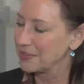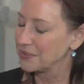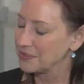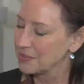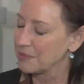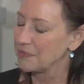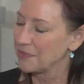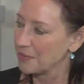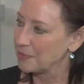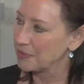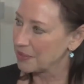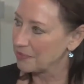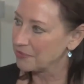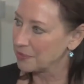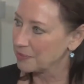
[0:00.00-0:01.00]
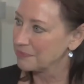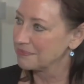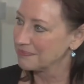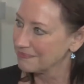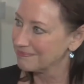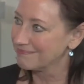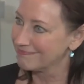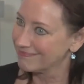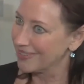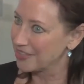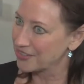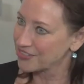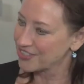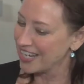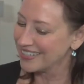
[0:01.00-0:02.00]
Some of them will come from
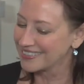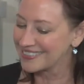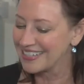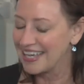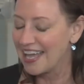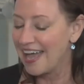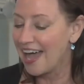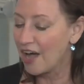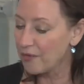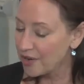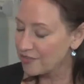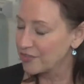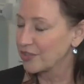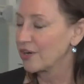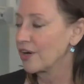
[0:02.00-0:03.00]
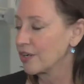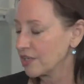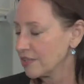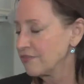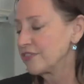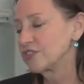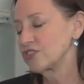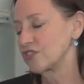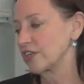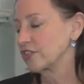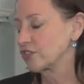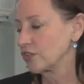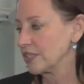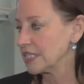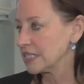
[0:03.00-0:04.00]
other states. However, our
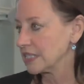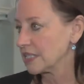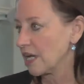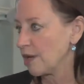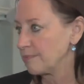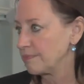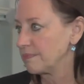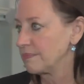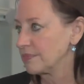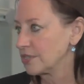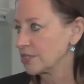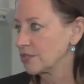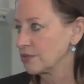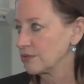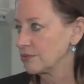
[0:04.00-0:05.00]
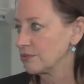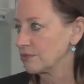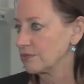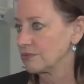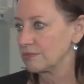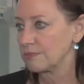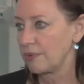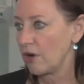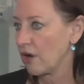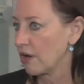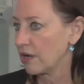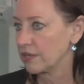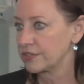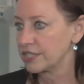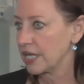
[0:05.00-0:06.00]
infrastructure isn't up to
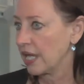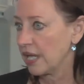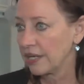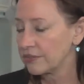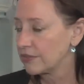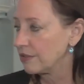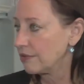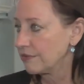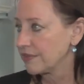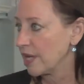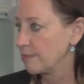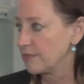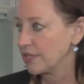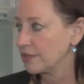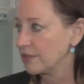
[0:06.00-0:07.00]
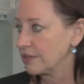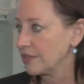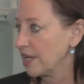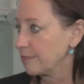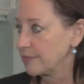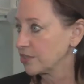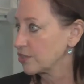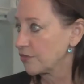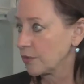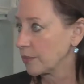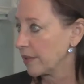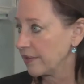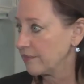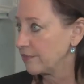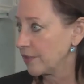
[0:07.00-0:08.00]
par to handle that much of a
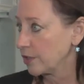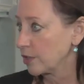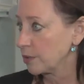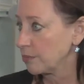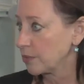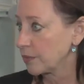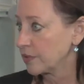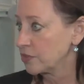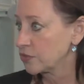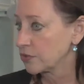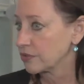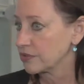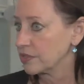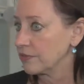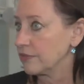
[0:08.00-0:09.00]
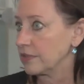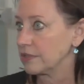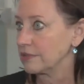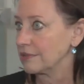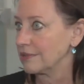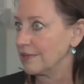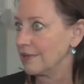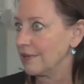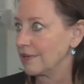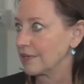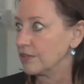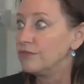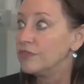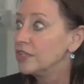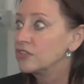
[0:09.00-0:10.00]
variable resource, even a
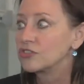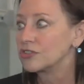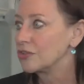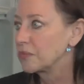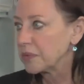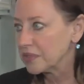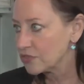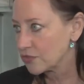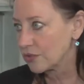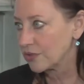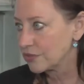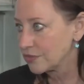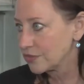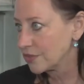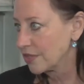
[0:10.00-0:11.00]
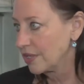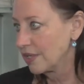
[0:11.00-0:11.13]
conventional resource.